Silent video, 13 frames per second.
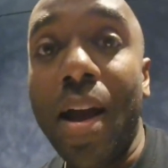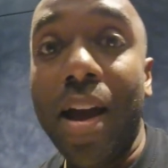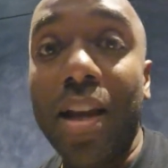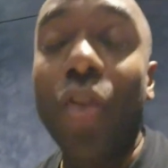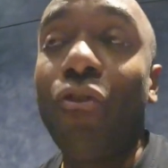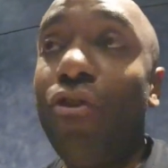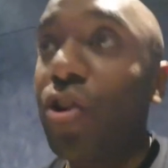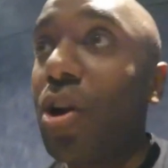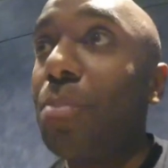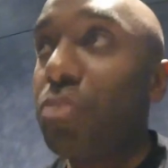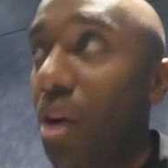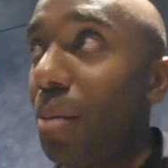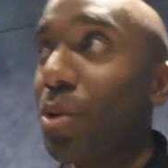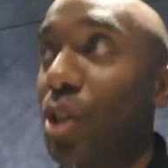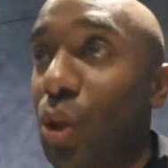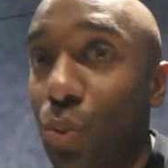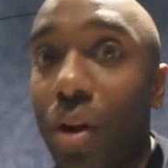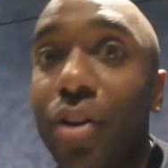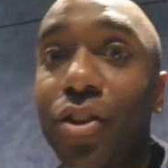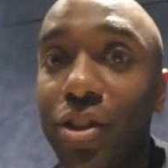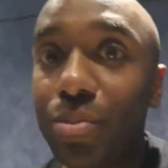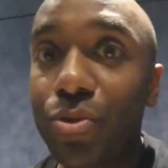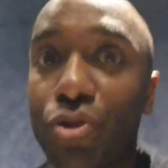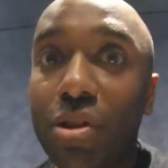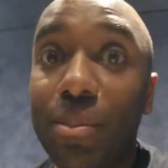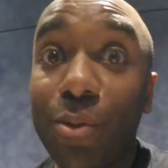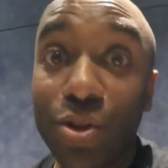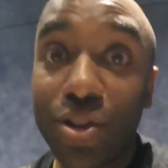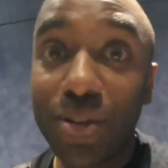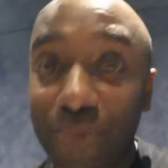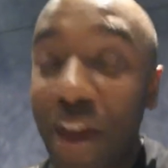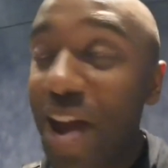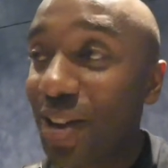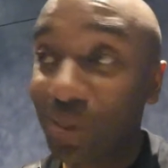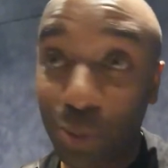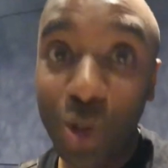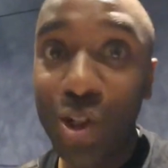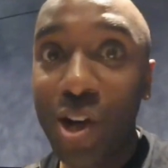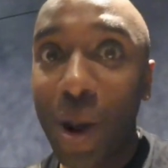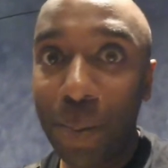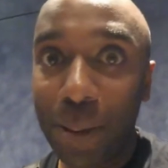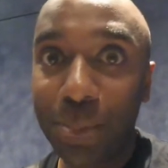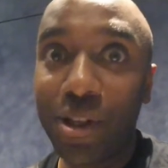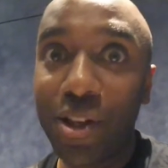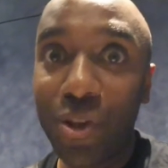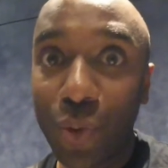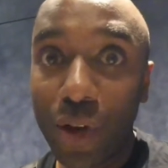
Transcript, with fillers: And I figure I'm probably gonna run into some streamers, some TwitchCon people on the